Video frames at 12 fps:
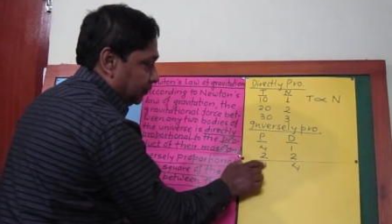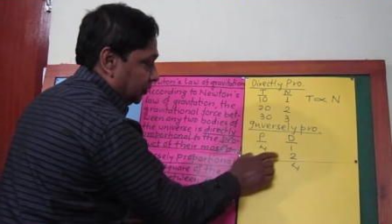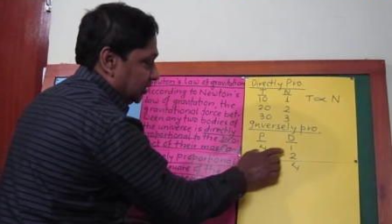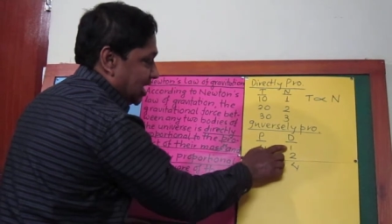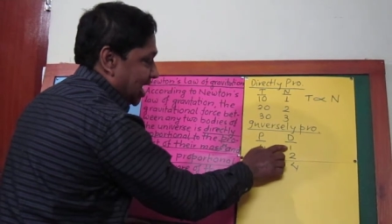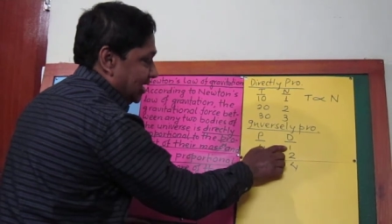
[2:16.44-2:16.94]

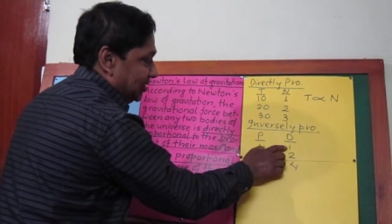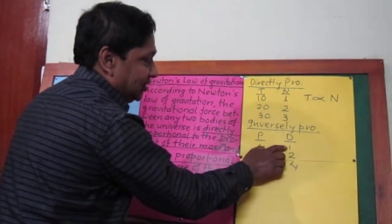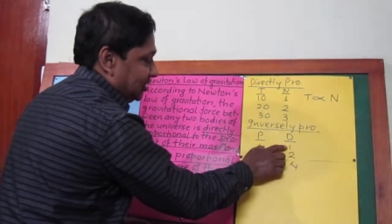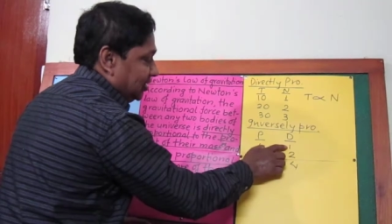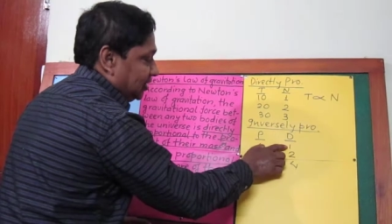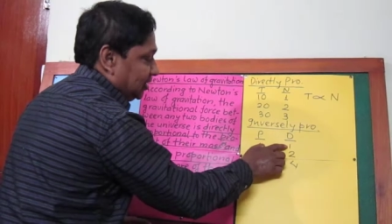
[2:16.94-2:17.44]
then
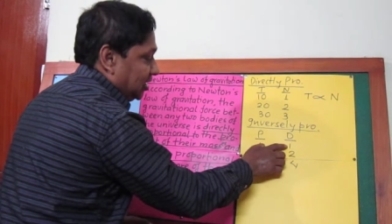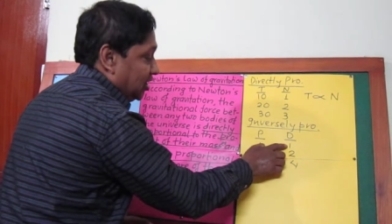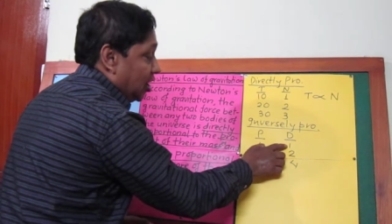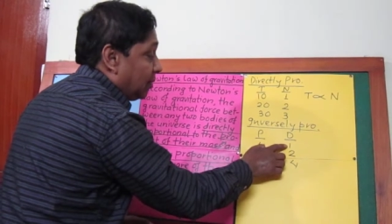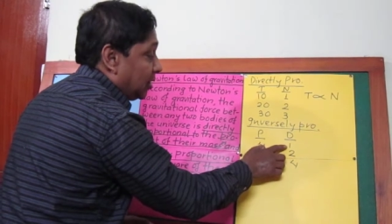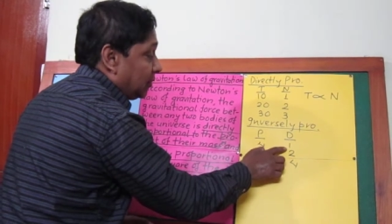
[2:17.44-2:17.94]
the
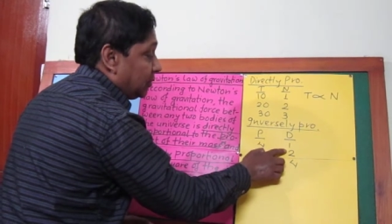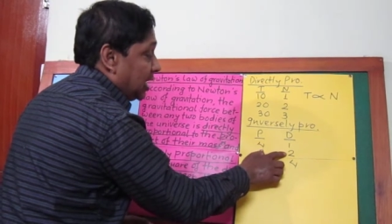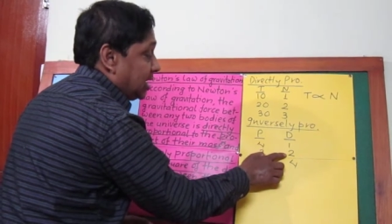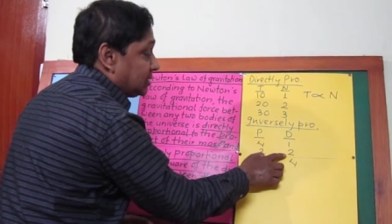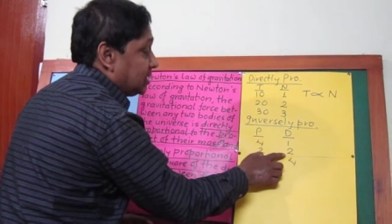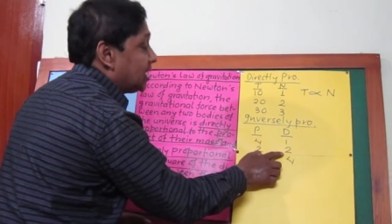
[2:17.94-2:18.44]
number of
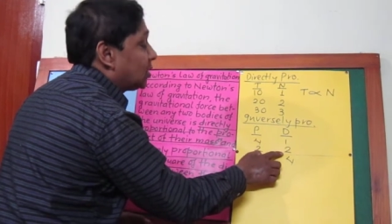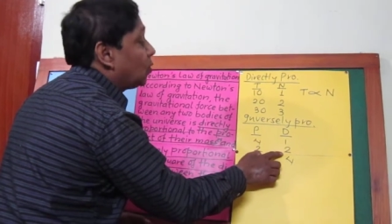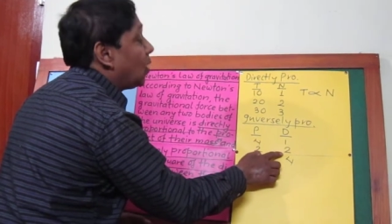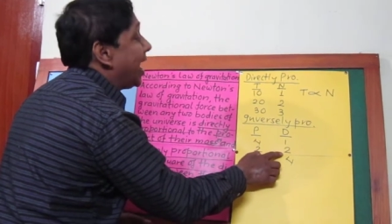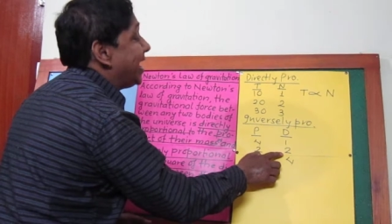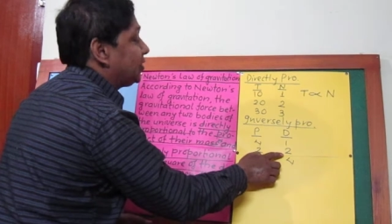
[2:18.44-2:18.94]
days
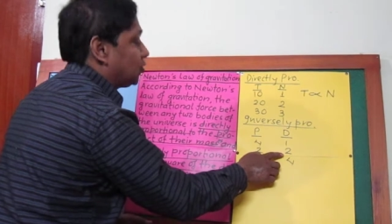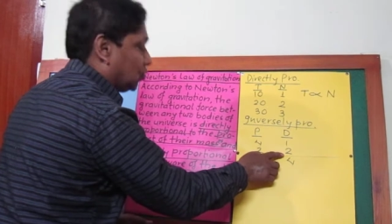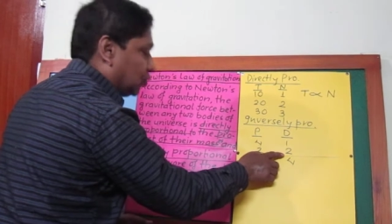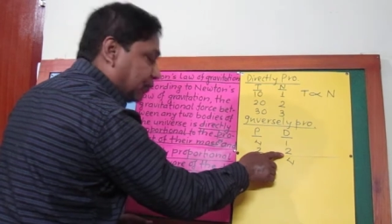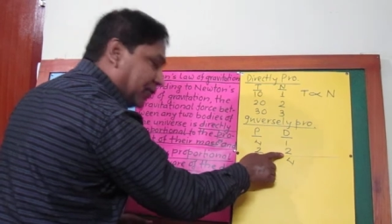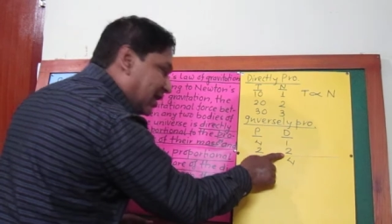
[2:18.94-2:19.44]
required
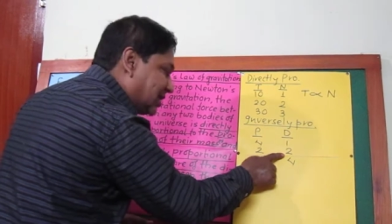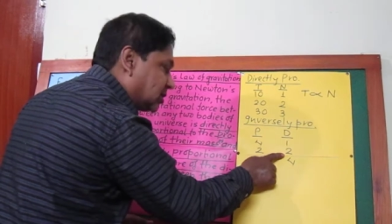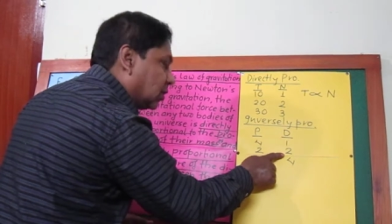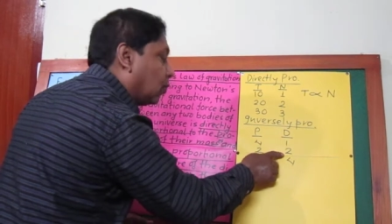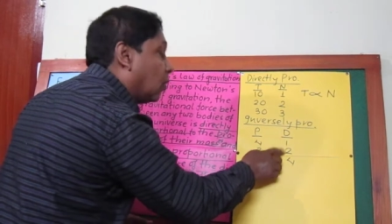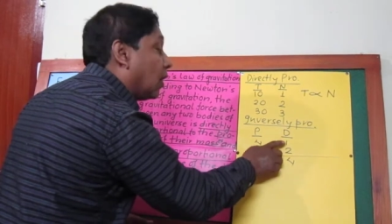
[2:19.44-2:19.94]
to finish
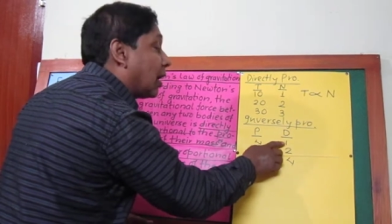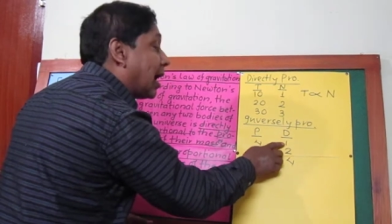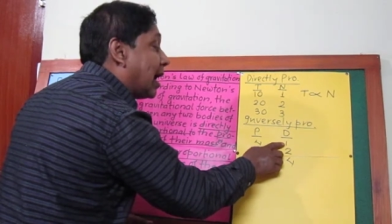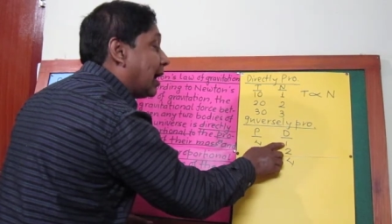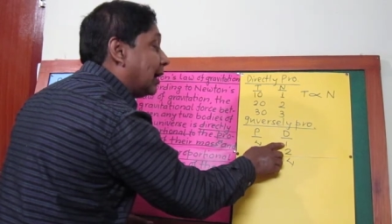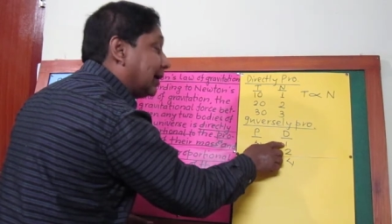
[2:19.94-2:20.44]
the work
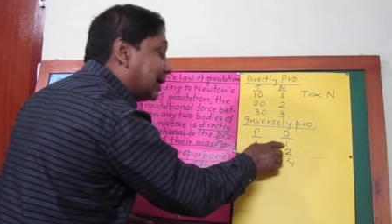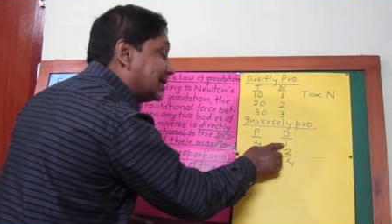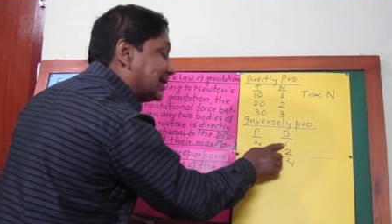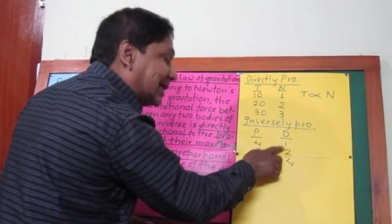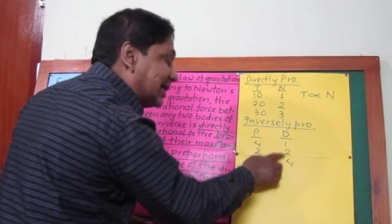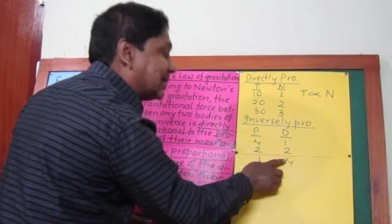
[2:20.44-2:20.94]
are,
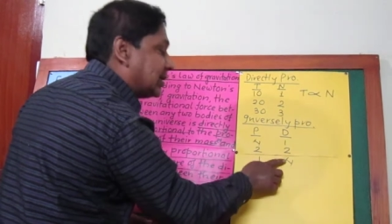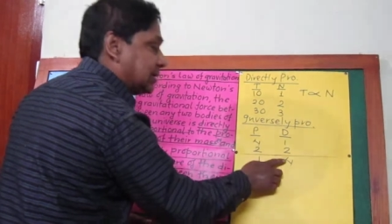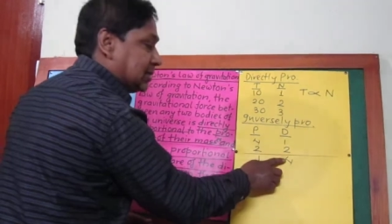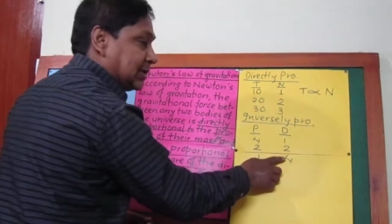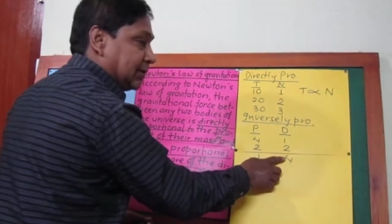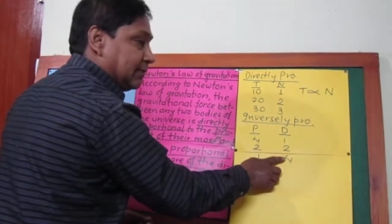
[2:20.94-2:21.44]
is
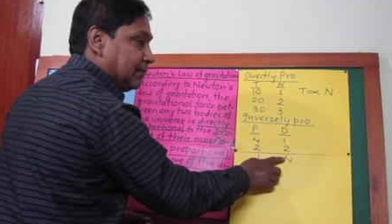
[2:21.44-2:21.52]
increasing.